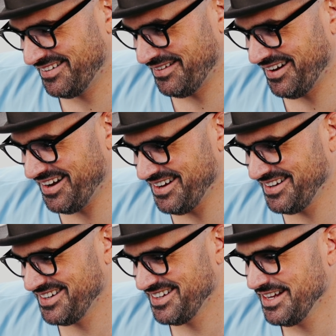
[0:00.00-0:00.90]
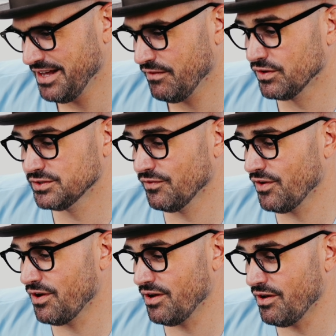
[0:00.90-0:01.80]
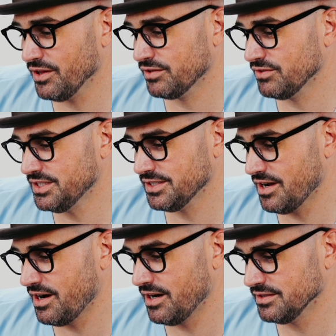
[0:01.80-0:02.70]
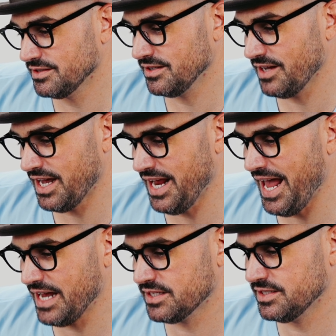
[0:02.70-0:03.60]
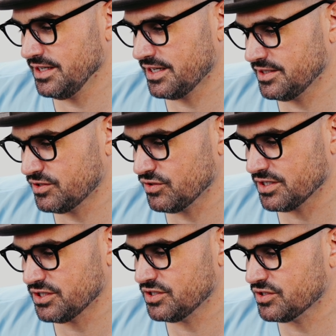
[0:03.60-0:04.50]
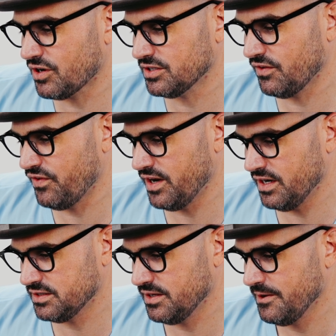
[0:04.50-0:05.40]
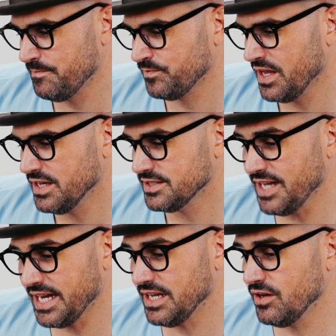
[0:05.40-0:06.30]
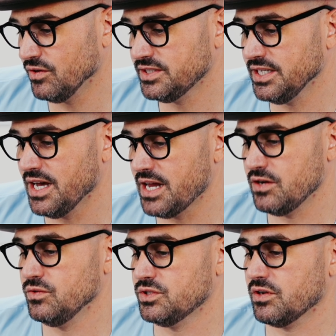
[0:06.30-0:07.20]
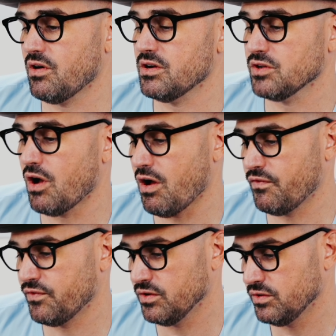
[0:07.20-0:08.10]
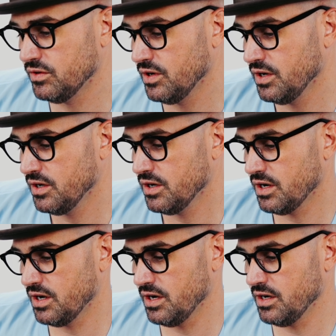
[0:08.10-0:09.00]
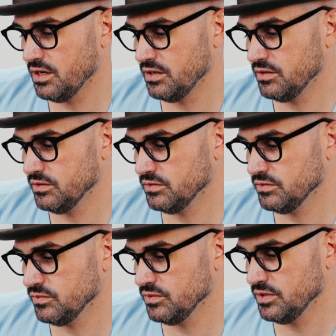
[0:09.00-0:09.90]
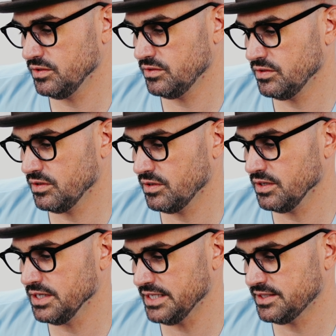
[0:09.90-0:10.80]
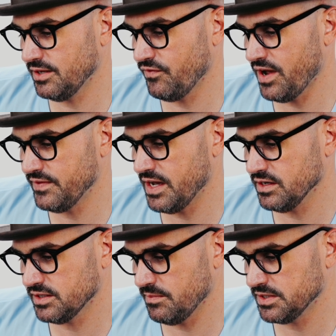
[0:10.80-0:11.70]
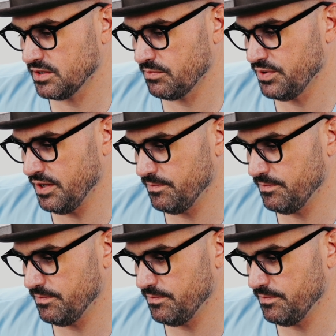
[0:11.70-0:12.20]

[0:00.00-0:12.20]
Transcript: Okay. First of all three cigars had excellent construction start to finish. Second, you don't see a lot of new cigars offered with less than $5 MSRP.